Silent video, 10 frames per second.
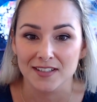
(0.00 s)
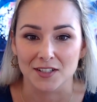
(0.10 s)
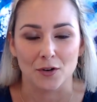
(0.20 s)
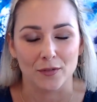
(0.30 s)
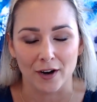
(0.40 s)

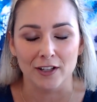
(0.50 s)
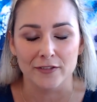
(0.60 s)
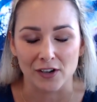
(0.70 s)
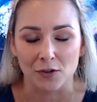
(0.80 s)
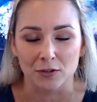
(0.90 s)
So all of
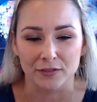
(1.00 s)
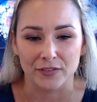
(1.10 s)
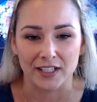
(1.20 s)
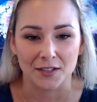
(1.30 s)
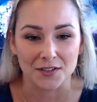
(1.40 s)
our old
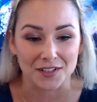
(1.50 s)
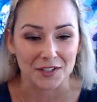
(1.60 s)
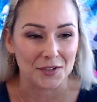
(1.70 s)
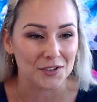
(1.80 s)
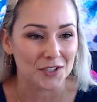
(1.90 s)
videos on
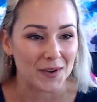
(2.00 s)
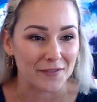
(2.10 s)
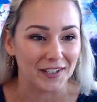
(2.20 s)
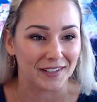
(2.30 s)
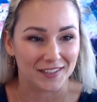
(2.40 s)
YouTube have
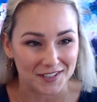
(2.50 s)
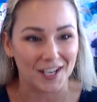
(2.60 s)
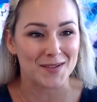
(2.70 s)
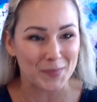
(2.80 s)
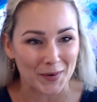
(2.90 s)
the
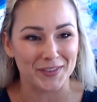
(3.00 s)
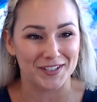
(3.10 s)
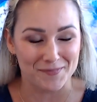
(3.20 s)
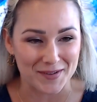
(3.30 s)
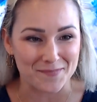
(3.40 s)
tape on
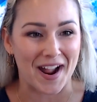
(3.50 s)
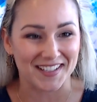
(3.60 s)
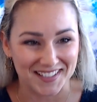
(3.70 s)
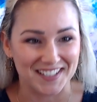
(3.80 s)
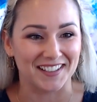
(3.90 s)
the
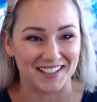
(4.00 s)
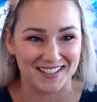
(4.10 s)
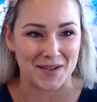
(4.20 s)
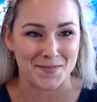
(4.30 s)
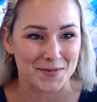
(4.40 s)
mats to
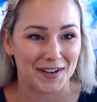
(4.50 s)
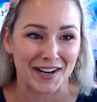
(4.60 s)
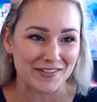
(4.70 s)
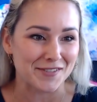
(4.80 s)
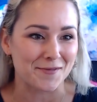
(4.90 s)
separate
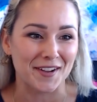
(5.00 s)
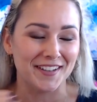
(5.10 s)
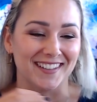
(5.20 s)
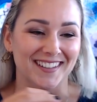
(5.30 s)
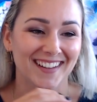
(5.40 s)
everyone,
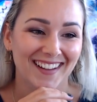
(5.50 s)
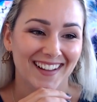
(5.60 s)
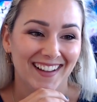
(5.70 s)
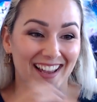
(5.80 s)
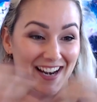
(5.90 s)
and
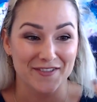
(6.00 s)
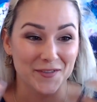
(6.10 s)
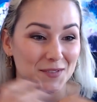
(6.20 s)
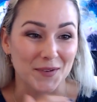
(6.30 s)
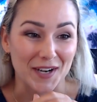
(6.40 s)

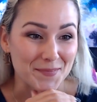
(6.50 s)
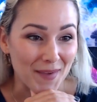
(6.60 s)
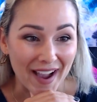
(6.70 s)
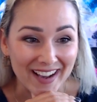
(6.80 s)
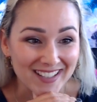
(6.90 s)
everyone's wearing
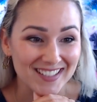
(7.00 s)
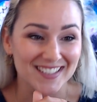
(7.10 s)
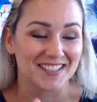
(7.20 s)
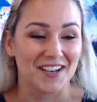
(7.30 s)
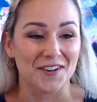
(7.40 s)

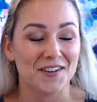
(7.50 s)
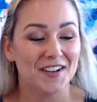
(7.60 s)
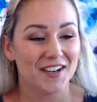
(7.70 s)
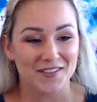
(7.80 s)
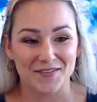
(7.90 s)
masks. So
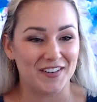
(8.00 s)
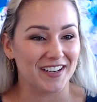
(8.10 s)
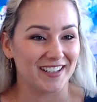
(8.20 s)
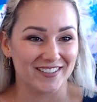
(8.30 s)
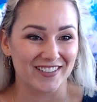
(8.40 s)

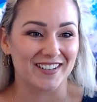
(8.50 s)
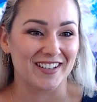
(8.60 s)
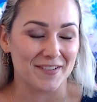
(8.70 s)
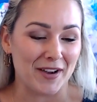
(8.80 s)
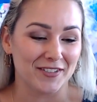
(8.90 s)
we're
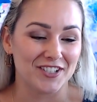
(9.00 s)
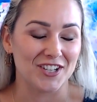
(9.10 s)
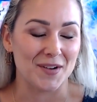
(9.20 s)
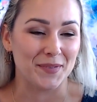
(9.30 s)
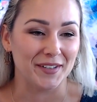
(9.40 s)
about to
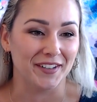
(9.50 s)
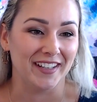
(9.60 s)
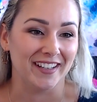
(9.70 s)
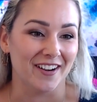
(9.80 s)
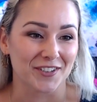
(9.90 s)
jump
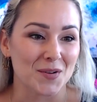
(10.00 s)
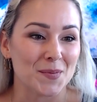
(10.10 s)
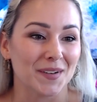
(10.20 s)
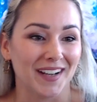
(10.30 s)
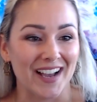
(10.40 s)
in
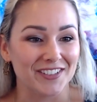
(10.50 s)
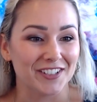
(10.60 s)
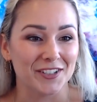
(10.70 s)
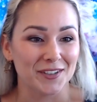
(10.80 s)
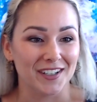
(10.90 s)
October and have a
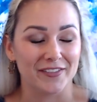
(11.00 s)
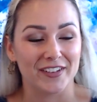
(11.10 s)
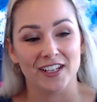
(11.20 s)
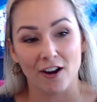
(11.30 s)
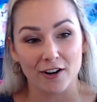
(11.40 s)
new
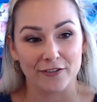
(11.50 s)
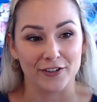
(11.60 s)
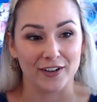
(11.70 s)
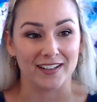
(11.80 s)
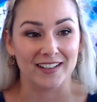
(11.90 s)
videographer in.